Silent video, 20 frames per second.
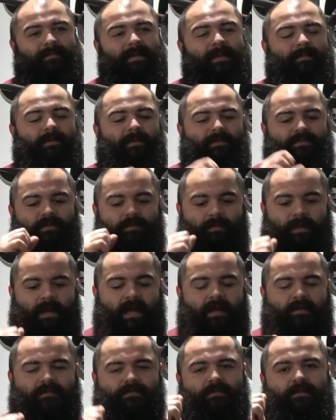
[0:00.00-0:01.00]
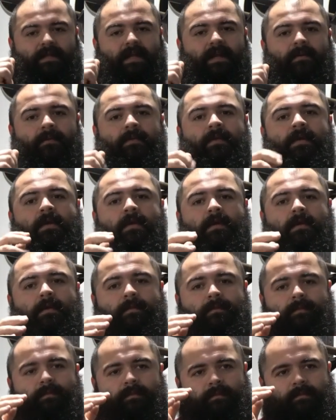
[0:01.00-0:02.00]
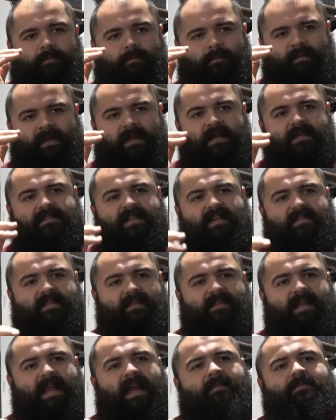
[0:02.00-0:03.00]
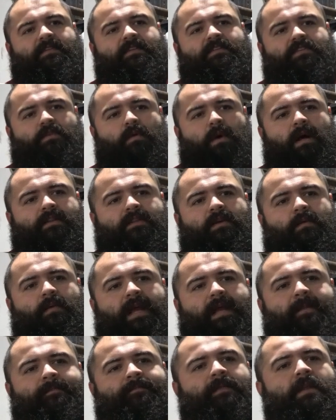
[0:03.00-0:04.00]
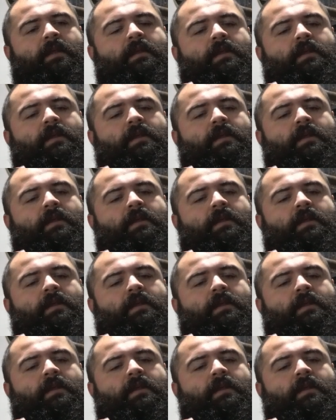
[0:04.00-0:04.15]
People are too high or too low because they think they have to squat the weight.